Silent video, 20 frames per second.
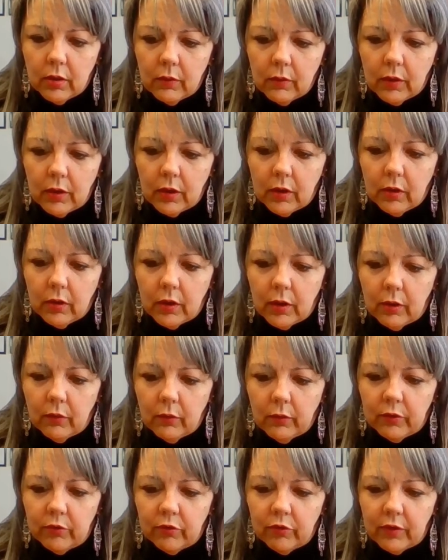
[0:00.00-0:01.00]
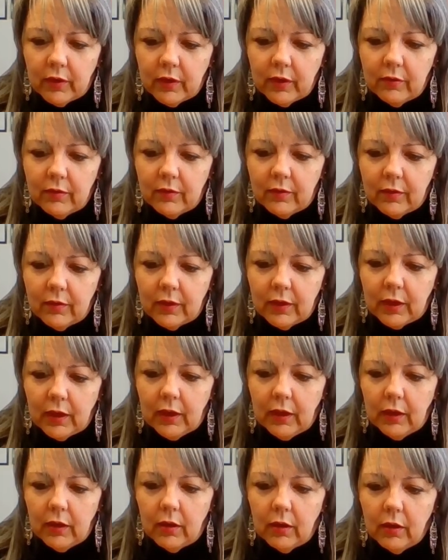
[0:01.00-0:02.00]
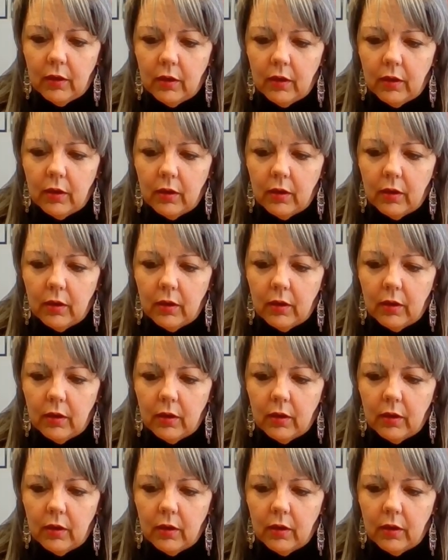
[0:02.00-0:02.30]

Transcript: There we go. Okay, which side's sticky?